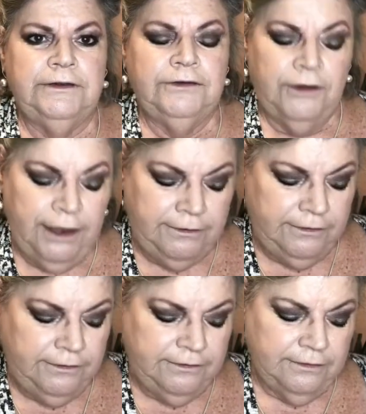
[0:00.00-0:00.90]
So I had
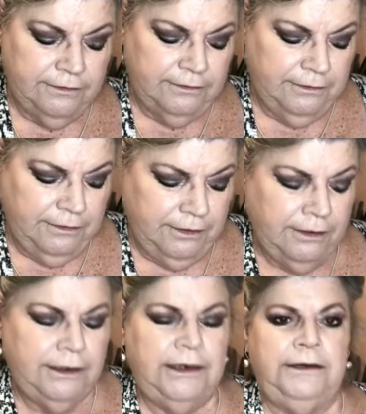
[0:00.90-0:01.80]
this
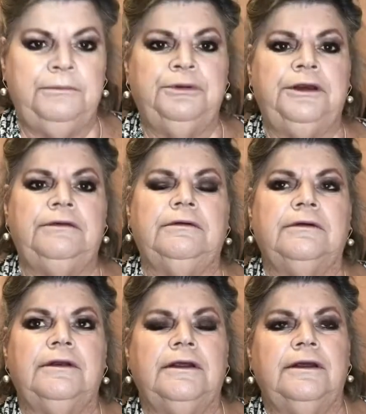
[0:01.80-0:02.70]
iron imprint
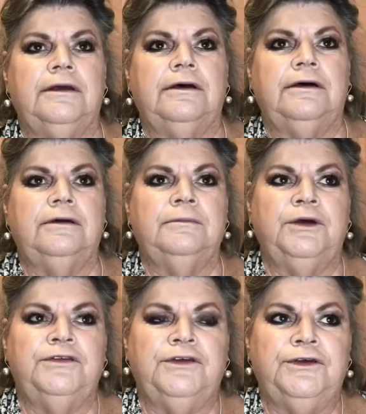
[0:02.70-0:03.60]
on
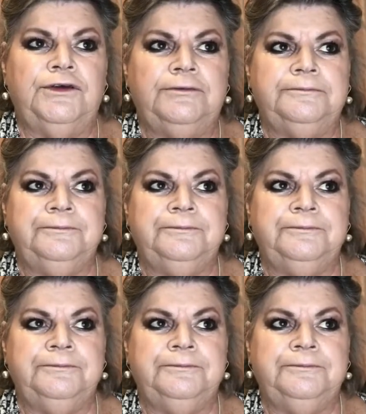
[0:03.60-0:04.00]
my skirt.